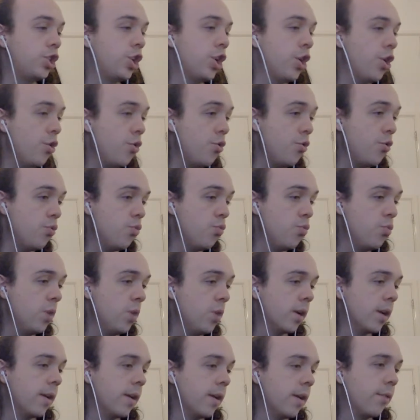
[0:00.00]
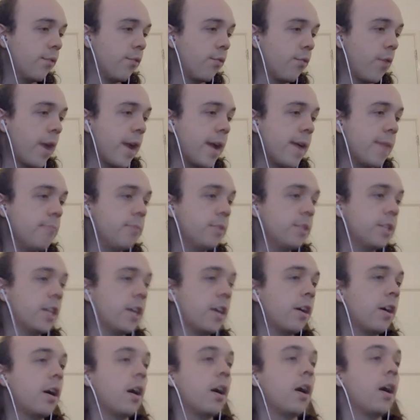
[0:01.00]
2 frames that
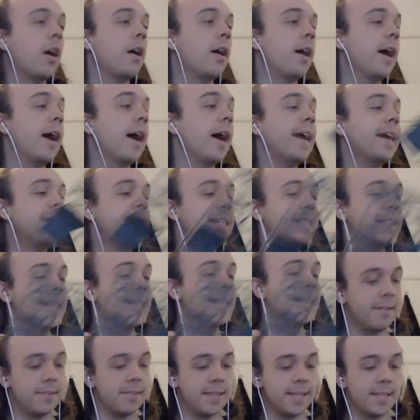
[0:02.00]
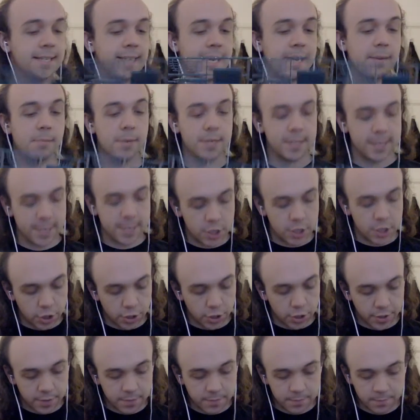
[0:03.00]
are exactly the same as each
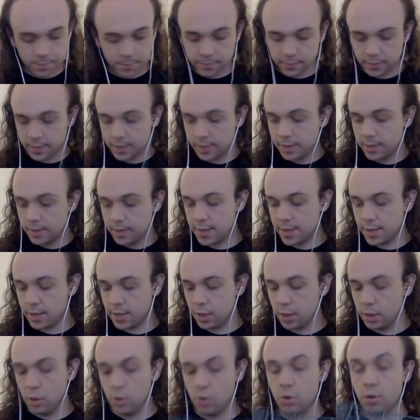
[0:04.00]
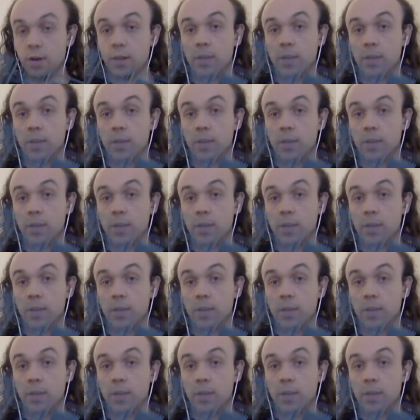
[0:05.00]
other that look